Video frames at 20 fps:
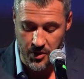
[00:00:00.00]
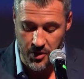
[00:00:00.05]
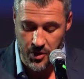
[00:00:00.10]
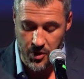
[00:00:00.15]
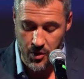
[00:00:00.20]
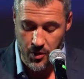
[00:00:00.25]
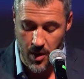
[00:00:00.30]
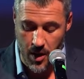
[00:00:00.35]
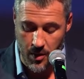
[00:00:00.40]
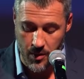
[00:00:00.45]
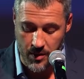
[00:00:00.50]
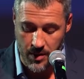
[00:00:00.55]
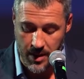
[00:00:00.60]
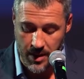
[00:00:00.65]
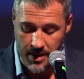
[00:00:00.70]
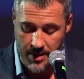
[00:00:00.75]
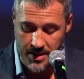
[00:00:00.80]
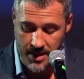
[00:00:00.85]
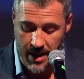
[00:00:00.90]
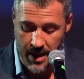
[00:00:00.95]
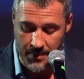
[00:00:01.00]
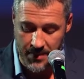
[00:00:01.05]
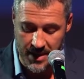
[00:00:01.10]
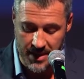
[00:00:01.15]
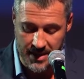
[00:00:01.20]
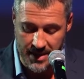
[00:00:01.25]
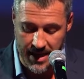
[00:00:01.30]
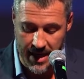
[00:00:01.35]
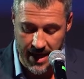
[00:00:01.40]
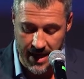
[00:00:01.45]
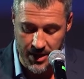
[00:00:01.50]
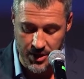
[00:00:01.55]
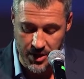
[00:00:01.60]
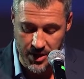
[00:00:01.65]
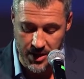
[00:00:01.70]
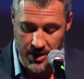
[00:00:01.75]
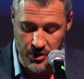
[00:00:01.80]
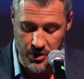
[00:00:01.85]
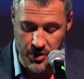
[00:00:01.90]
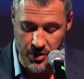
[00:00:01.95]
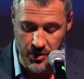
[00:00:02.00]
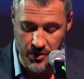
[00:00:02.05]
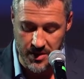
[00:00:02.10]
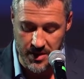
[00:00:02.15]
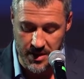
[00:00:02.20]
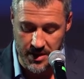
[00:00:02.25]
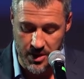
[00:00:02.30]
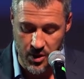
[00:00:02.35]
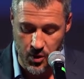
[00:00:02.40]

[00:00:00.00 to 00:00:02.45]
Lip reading: Kuo to come to the stage and introduce the